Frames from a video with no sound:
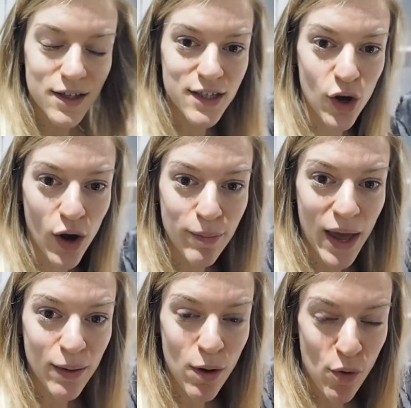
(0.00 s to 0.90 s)
So I
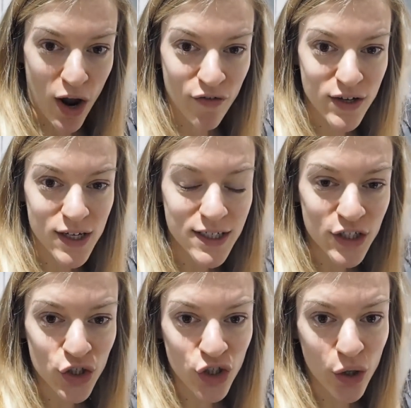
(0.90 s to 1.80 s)
made my breakfast. I
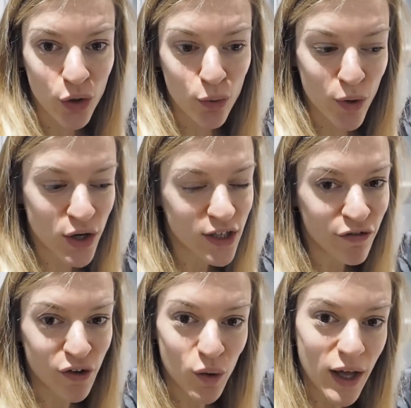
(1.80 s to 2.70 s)
didn't show you because
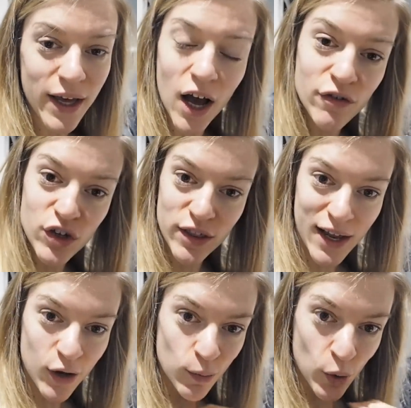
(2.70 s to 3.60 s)
I feel like I've done
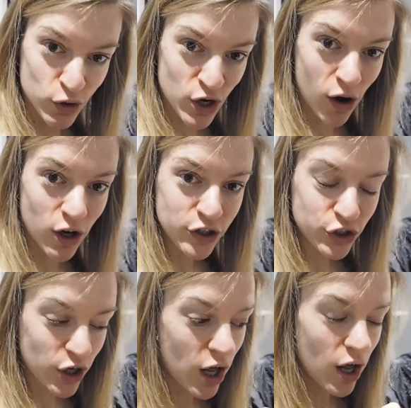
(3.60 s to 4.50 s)
that little
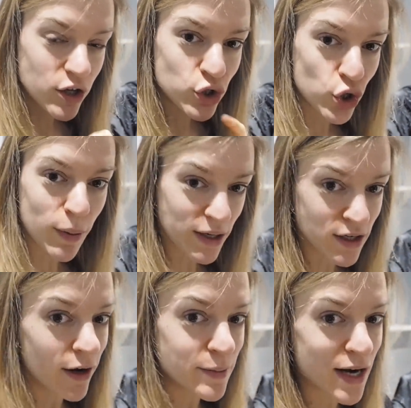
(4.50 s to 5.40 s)
montage too many
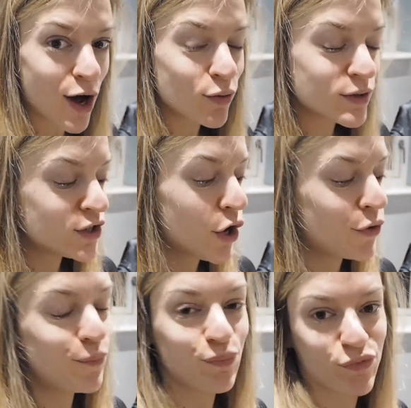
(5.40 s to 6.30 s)
times now.
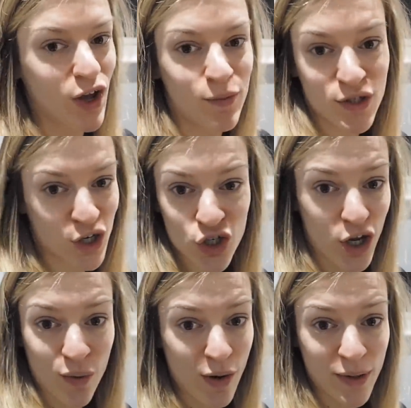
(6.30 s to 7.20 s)
So I'm just gonna
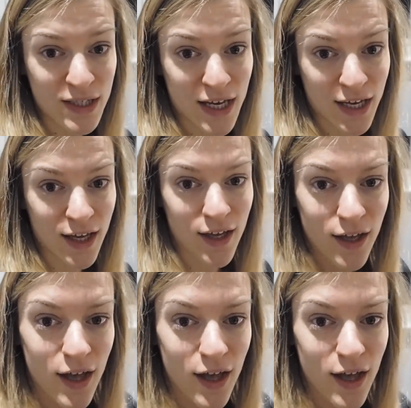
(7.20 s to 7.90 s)
show you what I'm eating.